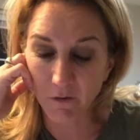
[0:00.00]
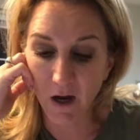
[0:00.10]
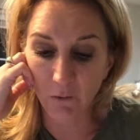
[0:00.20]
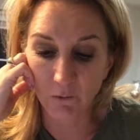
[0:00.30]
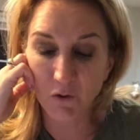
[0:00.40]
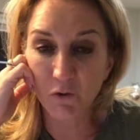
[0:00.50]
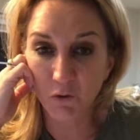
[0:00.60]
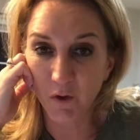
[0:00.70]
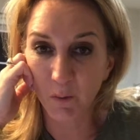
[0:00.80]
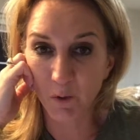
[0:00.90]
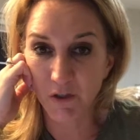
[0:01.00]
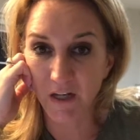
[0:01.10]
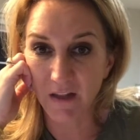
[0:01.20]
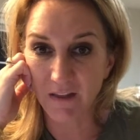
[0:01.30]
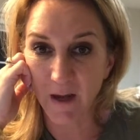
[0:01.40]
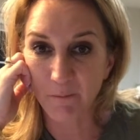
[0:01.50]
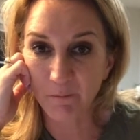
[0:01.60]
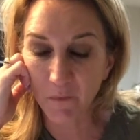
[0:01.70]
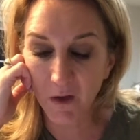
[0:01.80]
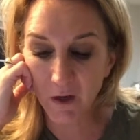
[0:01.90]
I truly appreciate that.
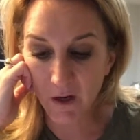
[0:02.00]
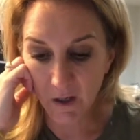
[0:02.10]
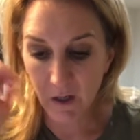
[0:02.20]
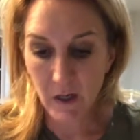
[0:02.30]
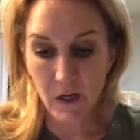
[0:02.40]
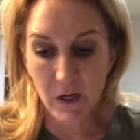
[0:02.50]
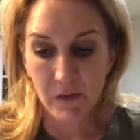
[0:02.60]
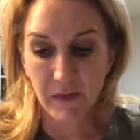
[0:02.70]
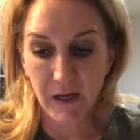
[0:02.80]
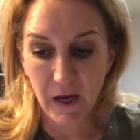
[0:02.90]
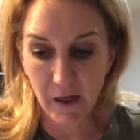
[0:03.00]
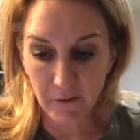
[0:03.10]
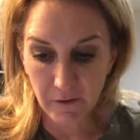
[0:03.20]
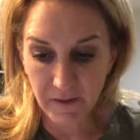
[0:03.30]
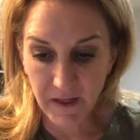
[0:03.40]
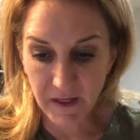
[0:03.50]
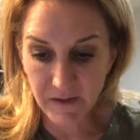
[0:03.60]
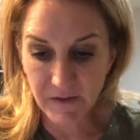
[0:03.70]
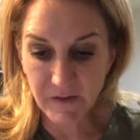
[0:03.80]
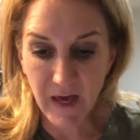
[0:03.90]
The other thing
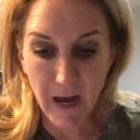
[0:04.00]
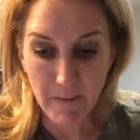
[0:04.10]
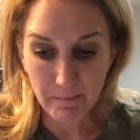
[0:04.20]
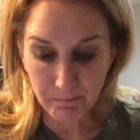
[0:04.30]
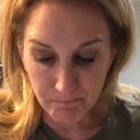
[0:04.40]
is that